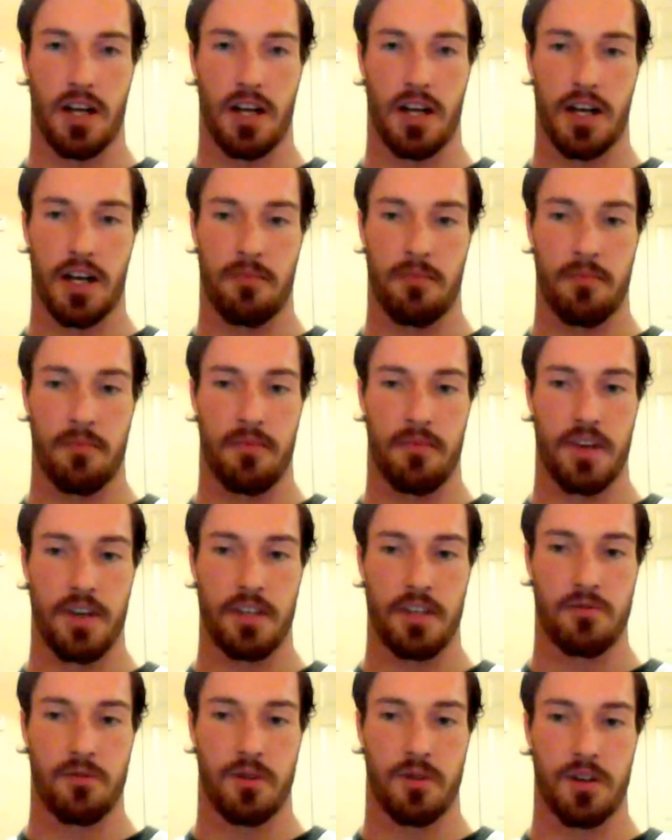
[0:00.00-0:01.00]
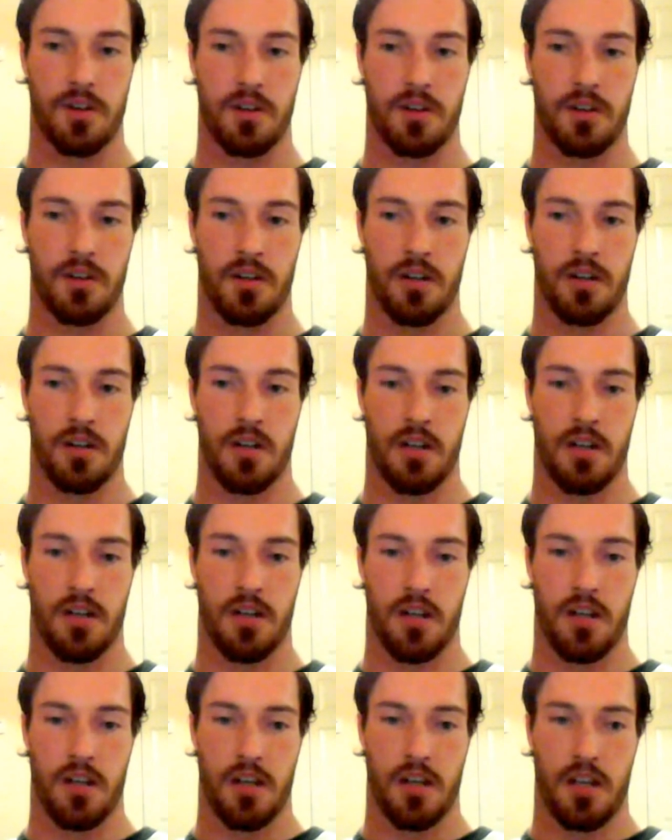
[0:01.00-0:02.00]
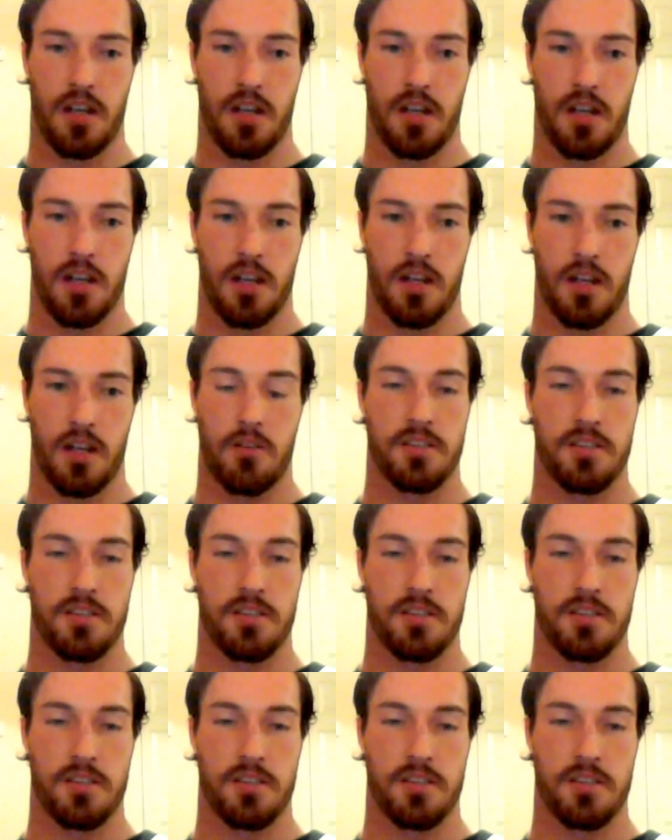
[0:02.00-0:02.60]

Um, things weren't there